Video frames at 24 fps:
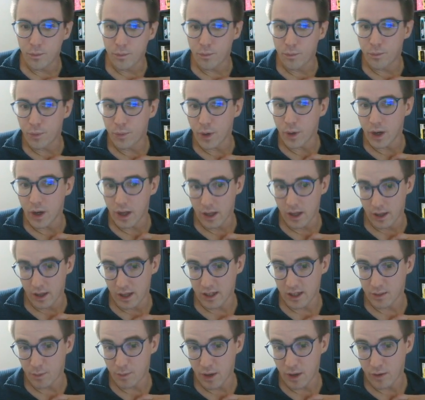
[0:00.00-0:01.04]
But it's
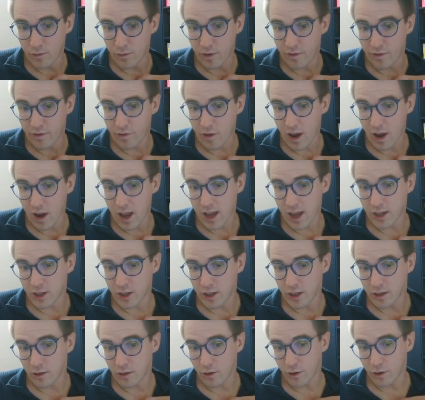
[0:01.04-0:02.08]
been refreshed. It's
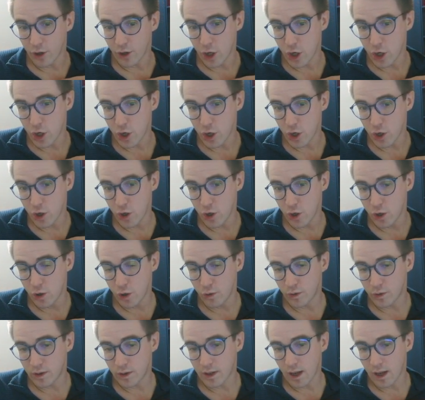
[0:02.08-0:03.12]
got the new
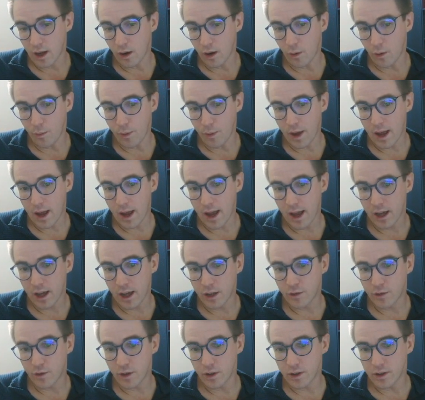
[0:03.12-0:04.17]
style badge
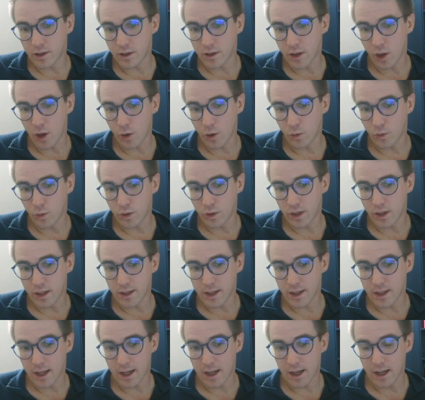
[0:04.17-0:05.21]
versus the old
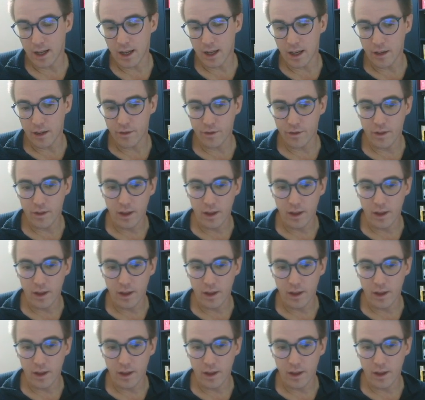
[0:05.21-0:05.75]
Nissan Leaf.